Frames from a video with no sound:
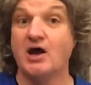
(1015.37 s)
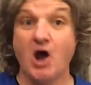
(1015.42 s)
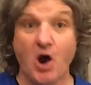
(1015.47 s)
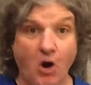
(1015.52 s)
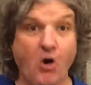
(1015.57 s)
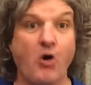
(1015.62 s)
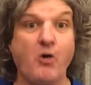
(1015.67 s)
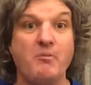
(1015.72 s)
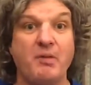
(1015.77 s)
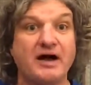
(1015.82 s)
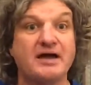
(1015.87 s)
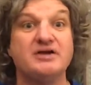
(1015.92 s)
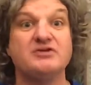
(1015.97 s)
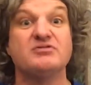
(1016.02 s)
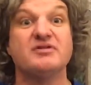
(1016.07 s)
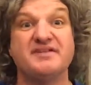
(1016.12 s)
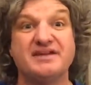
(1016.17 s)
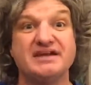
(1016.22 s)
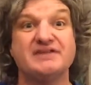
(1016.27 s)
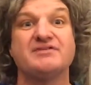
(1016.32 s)
or by you
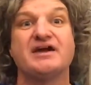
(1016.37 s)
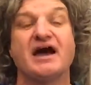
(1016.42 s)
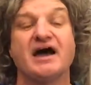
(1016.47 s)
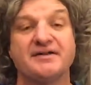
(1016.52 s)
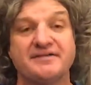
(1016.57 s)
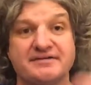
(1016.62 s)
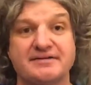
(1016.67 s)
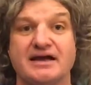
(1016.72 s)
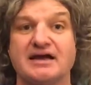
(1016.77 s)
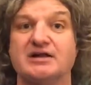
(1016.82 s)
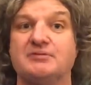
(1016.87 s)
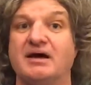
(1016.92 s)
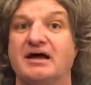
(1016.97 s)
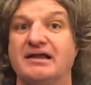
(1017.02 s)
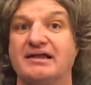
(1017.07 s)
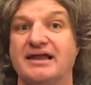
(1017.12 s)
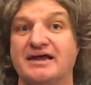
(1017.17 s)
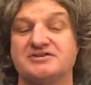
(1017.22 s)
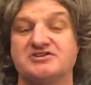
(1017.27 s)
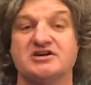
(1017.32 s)
receiving a snail mail
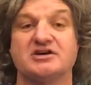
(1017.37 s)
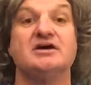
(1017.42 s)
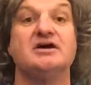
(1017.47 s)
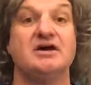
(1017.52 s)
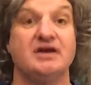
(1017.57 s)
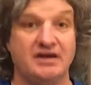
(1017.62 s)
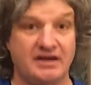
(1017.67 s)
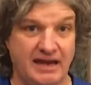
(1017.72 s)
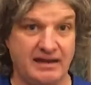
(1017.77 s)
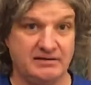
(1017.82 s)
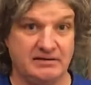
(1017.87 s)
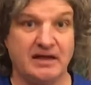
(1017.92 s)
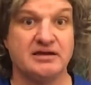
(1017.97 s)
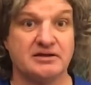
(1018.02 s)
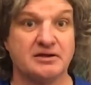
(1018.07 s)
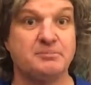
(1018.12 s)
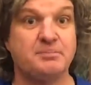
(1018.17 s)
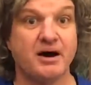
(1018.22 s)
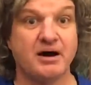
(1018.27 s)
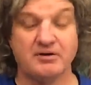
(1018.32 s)
letter in the
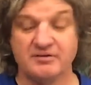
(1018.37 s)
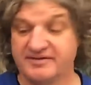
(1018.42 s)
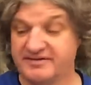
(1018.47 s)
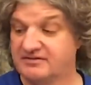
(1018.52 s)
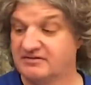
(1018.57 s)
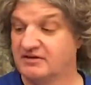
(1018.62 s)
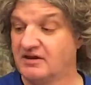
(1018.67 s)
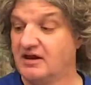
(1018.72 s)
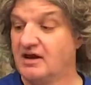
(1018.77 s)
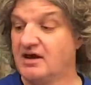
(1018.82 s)
post.